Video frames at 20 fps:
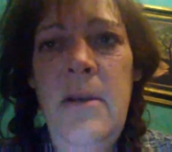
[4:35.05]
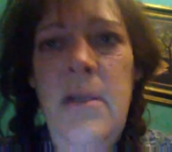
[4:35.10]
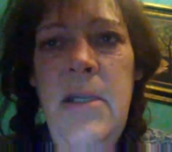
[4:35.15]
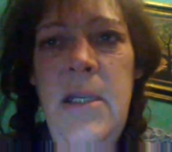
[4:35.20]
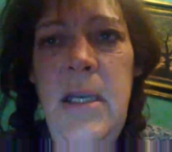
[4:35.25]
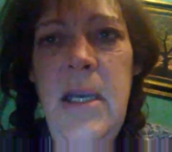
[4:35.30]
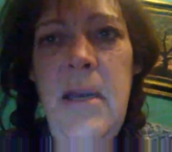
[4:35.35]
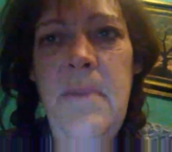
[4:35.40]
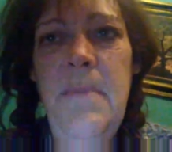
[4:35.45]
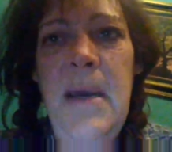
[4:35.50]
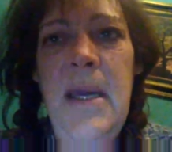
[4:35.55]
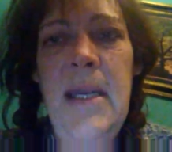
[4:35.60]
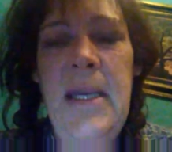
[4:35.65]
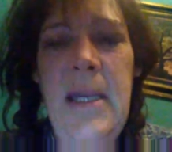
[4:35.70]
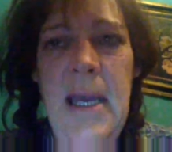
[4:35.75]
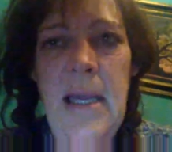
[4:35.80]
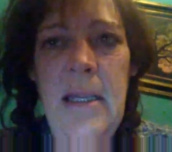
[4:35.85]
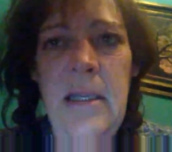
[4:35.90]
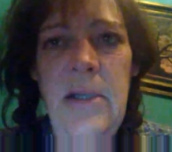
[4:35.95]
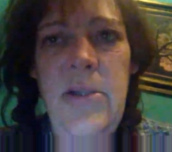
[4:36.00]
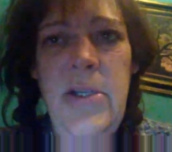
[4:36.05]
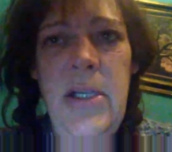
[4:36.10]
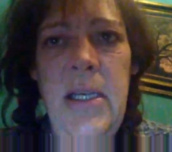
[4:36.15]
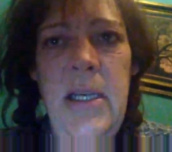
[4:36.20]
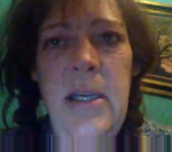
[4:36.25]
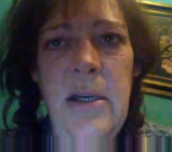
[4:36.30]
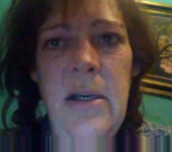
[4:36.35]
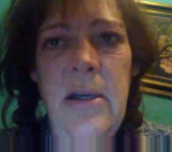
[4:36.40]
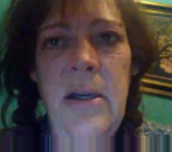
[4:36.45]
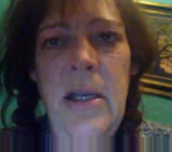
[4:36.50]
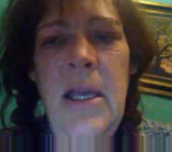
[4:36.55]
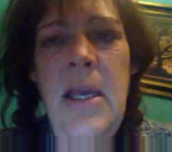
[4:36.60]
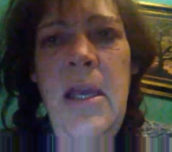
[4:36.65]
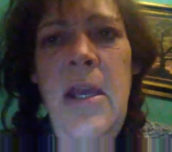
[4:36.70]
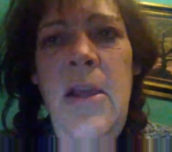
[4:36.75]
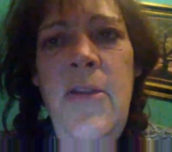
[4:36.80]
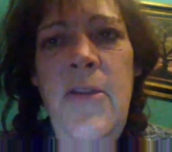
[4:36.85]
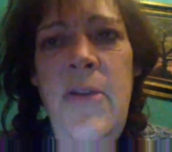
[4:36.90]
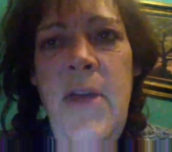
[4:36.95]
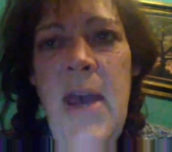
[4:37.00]
Do you get my analogy here?
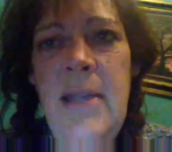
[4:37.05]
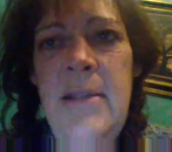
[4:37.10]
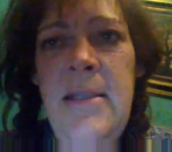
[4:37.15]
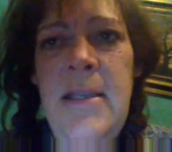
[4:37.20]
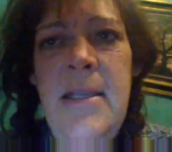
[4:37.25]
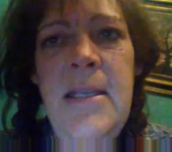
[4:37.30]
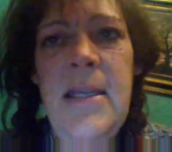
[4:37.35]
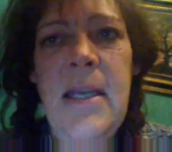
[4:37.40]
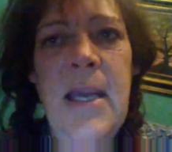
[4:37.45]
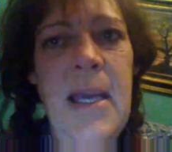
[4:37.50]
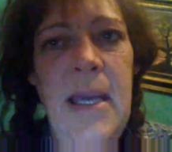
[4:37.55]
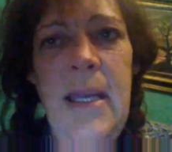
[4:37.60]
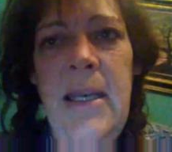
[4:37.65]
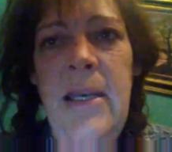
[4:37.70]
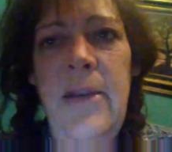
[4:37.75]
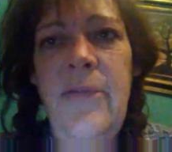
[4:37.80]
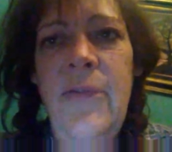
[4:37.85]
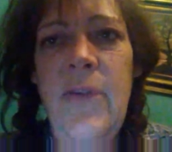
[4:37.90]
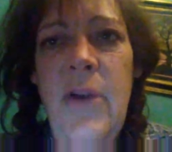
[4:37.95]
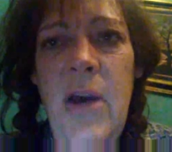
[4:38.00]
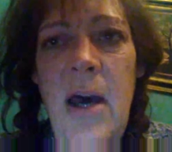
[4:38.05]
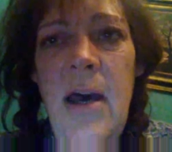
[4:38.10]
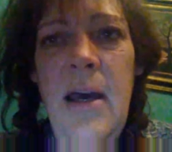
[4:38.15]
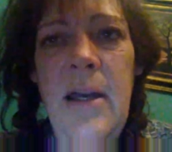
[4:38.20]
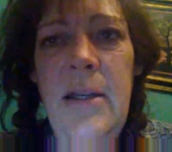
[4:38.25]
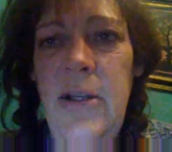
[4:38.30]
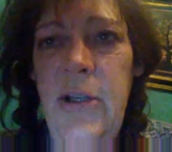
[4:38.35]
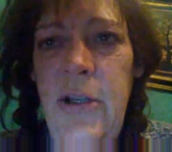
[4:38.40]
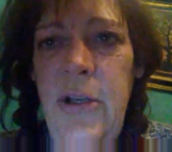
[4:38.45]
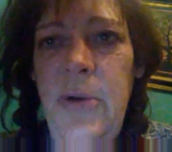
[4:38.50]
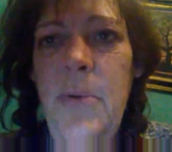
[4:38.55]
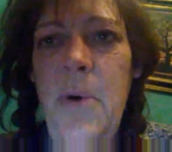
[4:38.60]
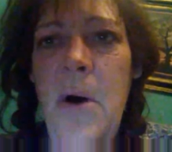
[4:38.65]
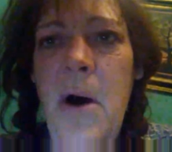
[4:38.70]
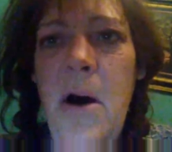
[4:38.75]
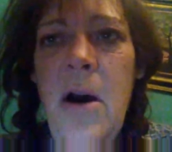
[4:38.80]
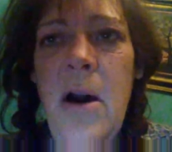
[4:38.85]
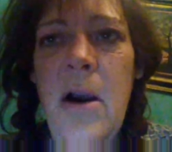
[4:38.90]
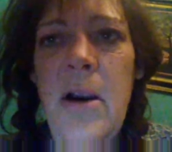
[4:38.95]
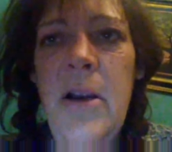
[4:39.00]
That's the kind of God you
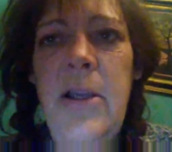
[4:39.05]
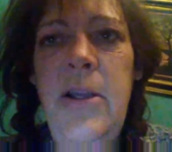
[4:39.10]
are.